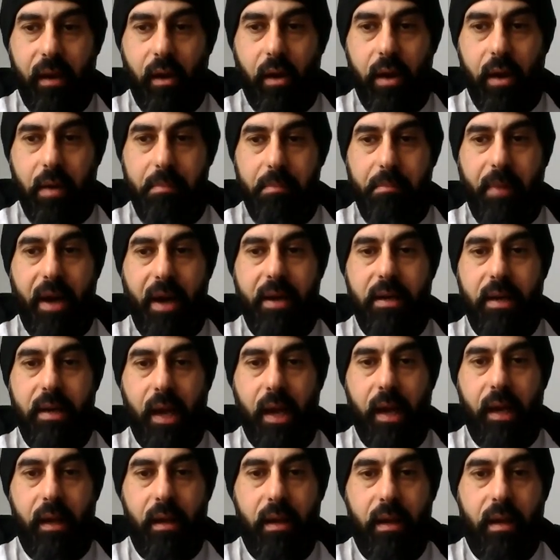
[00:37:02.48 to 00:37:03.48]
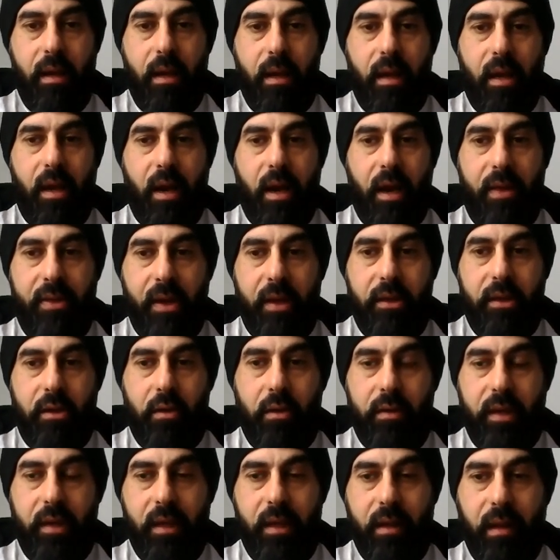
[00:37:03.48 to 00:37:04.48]
on a Monday, and then
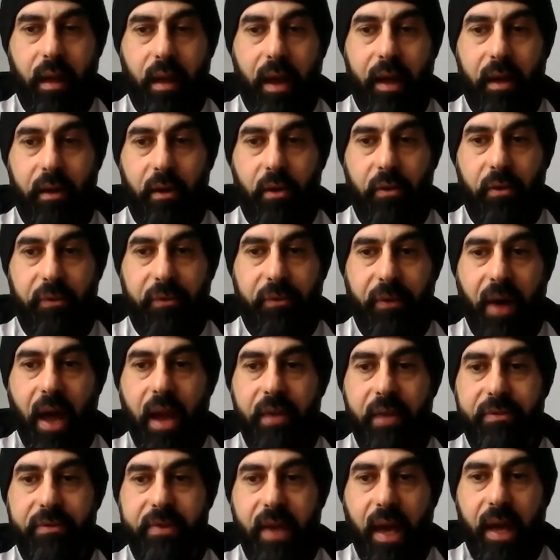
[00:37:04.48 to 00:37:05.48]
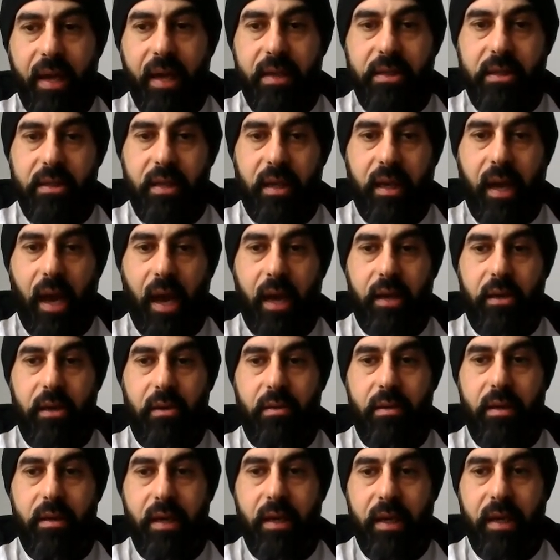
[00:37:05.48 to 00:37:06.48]
you'll need like 5 days to get
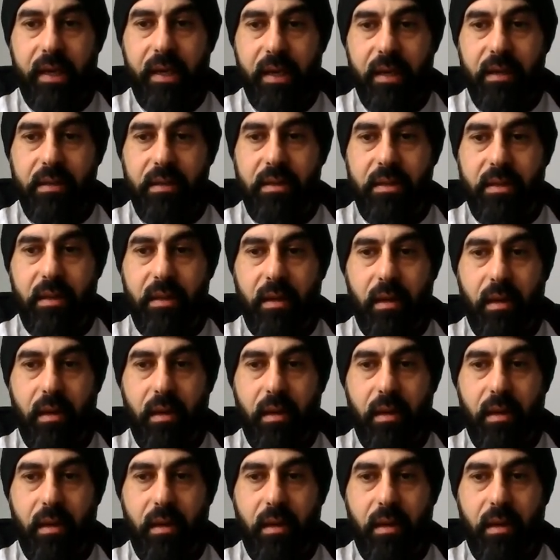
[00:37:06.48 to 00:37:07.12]
your knees